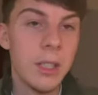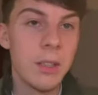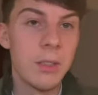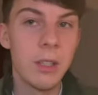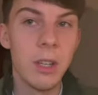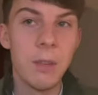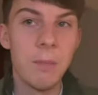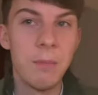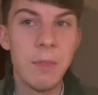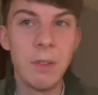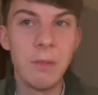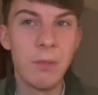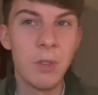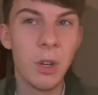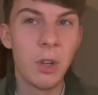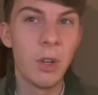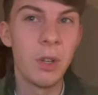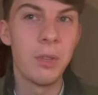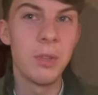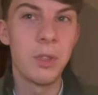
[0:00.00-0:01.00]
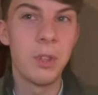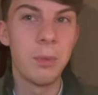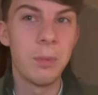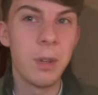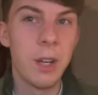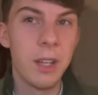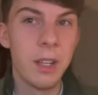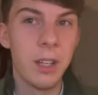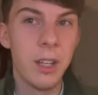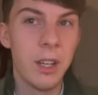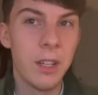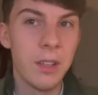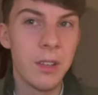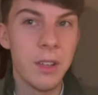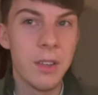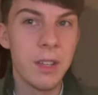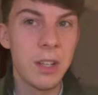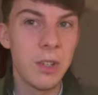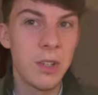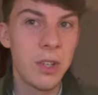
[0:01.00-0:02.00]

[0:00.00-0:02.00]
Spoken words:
So I've gone off sort of Prengard, and I think